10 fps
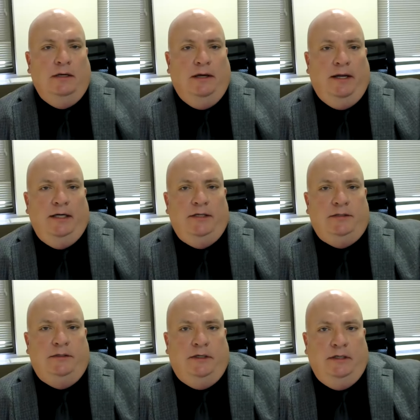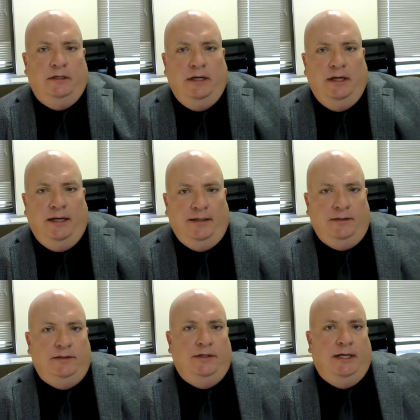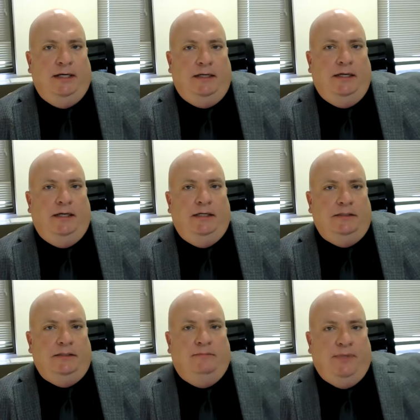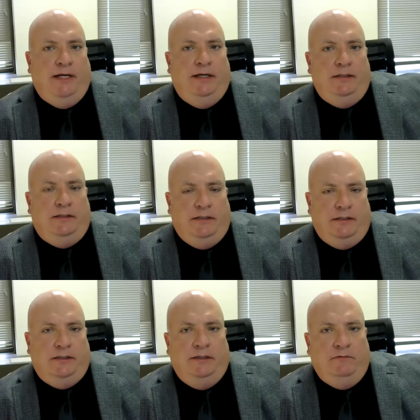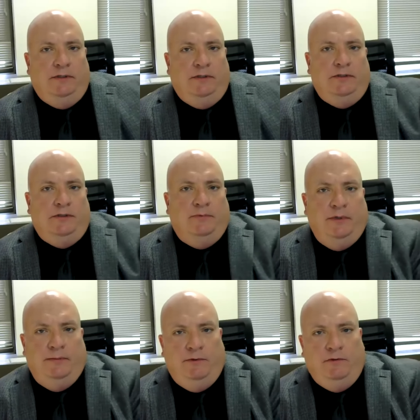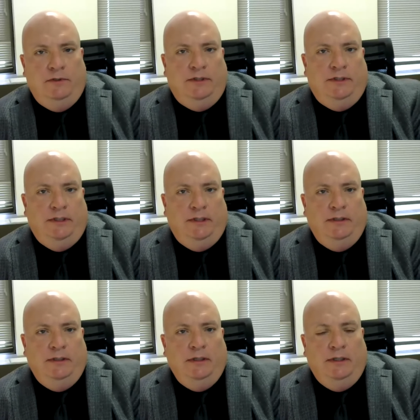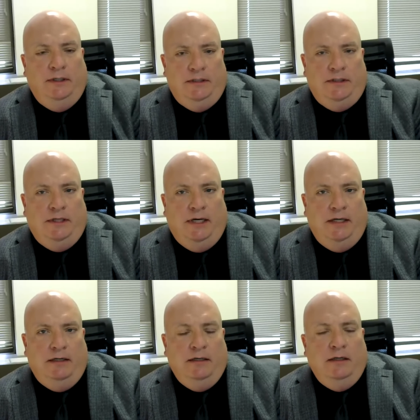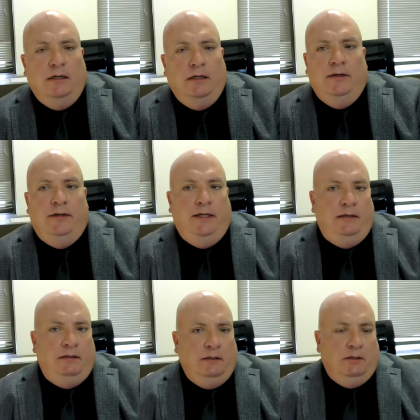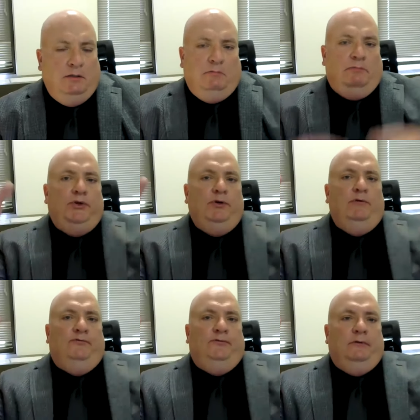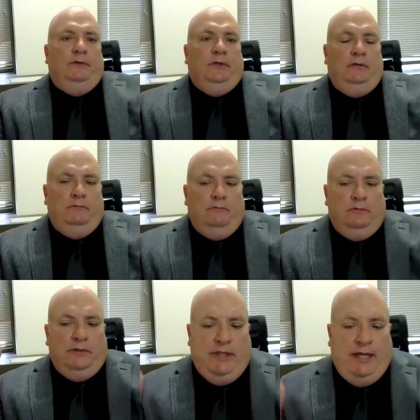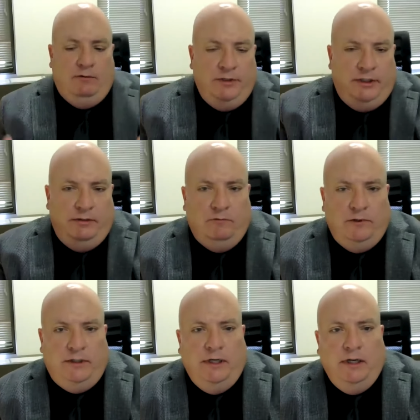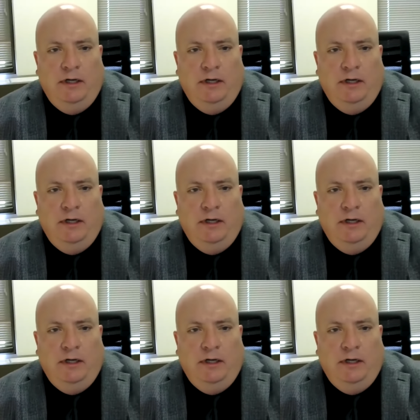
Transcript: Ninth Circuit held that case in abeyance to see what the Supreme Court did in Sineneng then poof, oh, that one didn't work.